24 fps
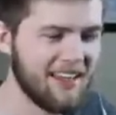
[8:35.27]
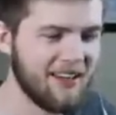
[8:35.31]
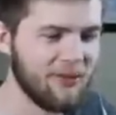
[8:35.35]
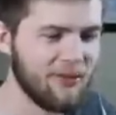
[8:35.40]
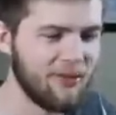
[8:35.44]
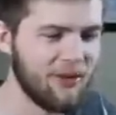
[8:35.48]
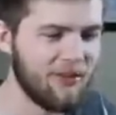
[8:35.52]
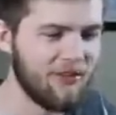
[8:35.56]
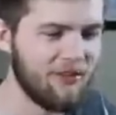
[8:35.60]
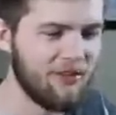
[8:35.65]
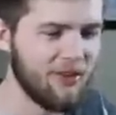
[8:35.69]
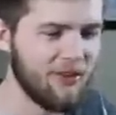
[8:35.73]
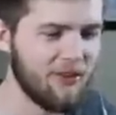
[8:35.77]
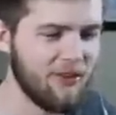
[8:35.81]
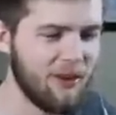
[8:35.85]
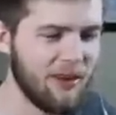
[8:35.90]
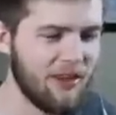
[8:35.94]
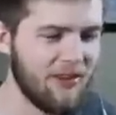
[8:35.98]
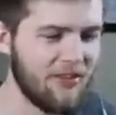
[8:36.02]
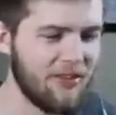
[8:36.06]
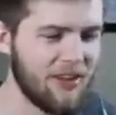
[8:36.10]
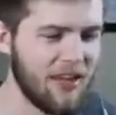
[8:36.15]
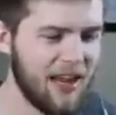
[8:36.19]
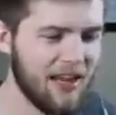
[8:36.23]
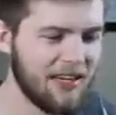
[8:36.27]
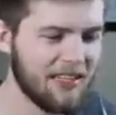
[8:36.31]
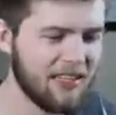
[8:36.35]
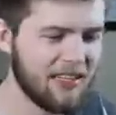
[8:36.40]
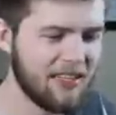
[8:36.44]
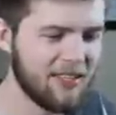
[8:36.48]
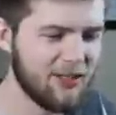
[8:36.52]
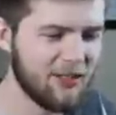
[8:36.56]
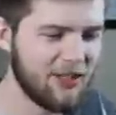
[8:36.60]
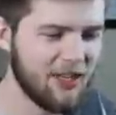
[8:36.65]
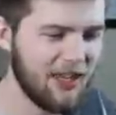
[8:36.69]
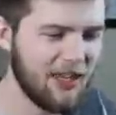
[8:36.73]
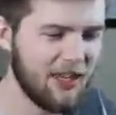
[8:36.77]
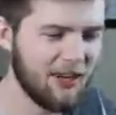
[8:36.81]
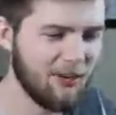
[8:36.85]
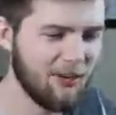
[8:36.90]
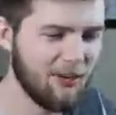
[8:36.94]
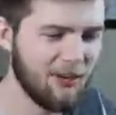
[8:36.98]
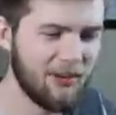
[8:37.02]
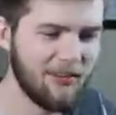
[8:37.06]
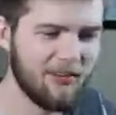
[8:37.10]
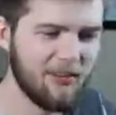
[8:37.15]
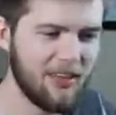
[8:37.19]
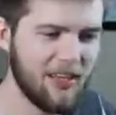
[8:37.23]
We've we've yet to kill
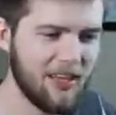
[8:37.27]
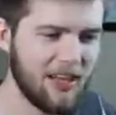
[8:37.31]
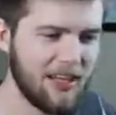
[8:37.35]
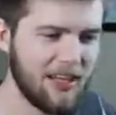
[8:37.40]
one of